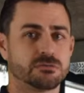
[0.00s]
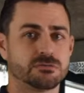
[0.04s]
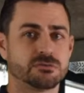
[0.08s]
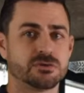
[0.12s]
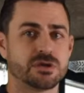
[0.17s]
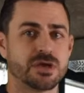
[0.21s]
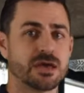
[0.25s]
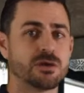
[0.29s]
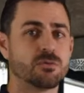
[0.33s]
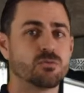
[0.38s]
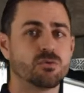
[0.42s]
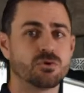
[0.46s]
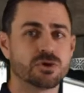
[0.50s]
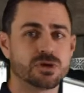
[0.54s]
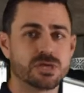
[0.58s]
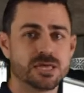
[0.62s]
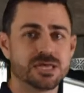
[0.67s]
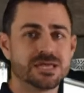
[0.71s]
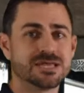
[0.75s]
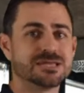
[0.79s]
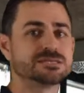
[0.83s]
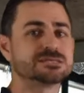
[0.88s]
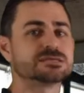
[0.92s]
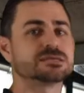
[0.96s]
okay? And we'll
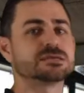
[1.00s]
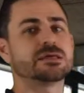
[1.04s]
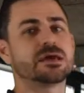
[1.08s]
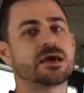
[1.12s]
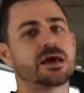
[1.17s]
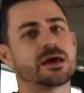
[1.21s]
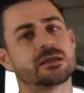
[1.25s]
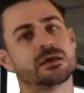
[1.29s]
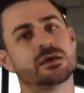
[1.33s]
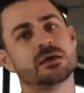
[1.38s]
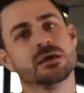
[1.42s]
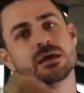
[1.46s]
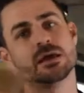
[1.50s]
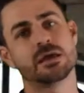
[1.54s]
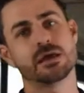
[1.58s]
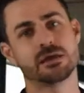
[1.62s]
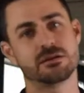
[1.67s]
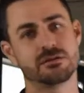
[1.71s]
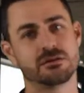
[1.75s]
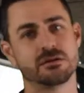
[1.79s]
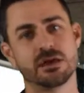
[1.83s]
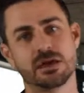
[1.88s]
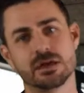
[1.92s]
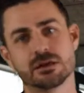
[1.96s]
get into that
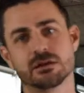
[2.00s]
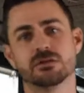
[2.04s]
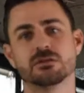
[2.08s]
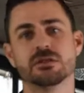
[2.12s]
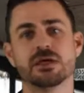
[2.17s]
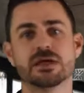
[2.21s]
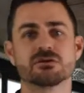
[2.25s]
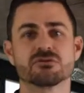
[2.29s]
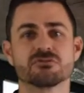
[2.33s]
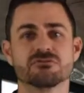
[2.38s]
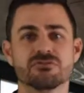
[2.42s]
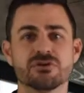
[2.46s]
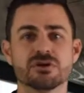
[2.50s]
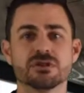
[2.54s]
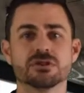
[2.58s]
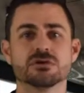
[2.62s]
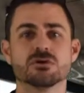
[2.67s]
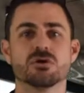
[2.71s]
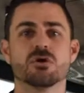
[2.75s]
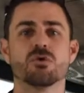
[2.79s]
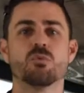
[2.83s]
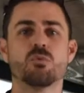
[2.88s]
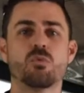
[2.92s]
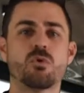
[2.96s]
in a later
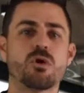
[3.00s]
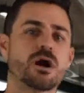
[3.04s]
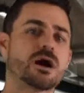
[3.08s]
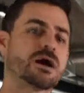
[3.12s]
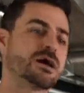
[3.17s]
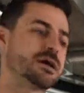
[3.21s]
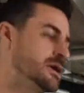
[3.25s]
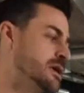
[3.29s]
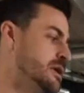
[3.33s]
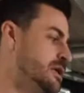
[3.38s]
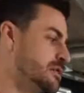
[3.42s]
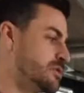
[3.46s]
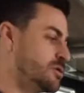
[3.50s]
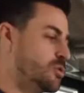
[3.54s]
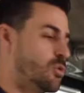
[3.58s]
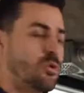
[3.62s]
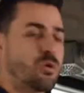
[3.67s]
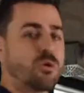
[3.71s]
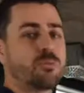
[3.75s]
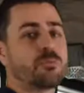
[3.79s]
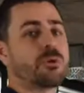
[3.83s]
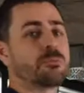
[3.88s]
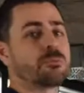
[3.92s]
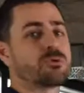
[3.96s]
video, why the
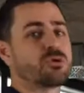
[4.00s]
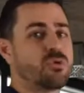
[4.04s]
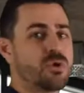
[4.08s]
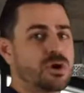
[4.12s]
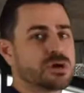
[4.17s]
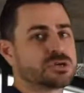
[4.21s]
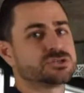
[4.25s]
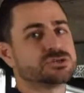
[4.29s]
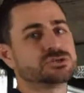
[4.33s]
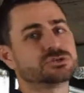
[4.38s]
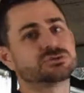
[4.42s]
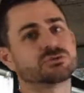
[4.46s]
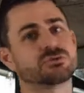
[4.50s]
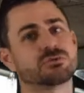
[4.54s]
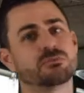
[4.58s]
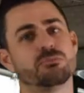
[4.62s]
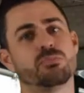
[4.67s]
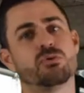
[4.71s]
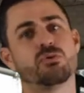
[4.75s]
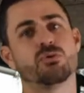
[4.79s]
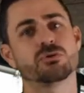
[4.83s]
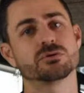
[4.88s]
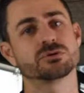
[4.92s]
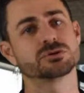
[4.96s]
warm up questions are
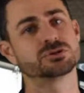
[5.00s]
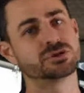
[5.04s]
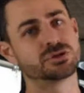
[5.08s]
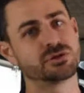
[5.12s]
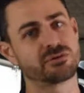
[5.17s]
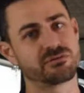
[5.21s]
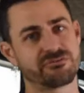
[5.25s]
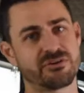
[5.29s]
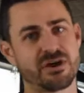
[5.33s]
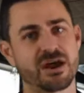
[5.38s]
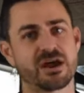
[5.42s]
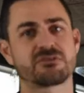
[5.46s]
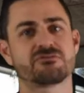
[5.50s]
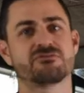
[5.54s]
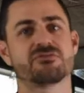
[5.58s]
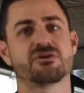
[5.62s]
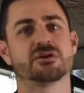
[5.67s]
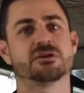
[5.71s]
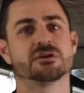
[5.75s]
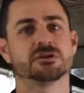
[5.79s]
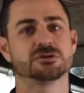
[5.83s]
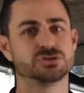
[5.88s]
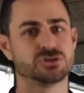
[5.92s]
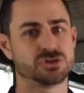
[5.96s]
important to your fact
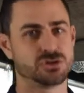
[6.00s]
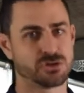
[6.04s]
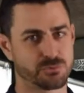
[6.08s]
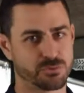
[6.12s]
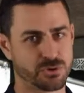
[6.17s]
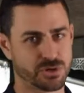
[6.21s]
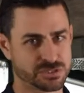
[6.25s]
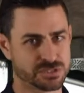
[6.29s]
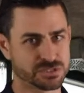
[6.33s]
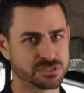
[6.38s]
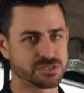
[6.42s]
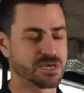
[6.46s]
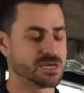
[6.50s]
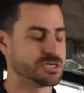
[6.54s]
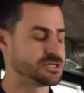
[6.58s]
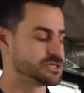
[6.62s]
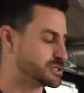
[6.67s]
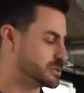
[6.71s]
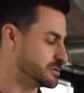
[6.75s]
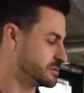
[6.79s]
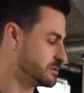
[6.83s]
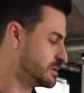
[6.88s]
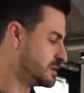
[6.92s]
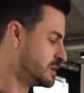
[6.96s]
finding, to your
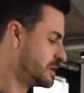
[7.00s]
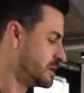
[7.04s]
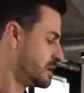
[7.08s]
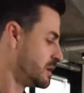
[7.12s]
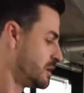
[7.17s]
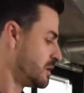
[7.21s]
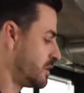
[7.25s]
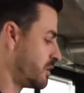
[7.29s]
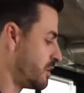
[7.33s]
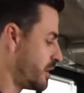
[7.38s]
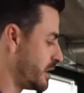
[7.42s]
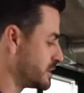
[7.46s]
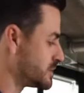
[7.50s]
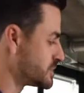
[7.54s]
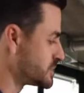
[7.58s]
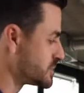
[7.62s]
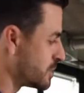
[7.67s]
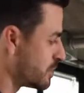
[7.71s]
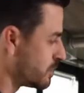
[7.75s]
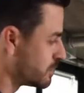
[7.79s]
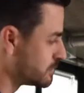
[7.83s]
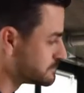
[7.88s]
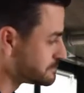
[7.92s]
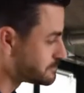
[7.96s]
presentation. All right,
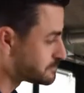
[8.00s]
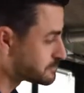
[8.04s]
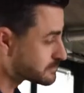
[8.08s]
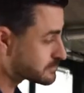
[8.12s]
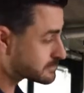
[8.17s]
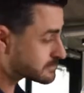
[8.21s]
so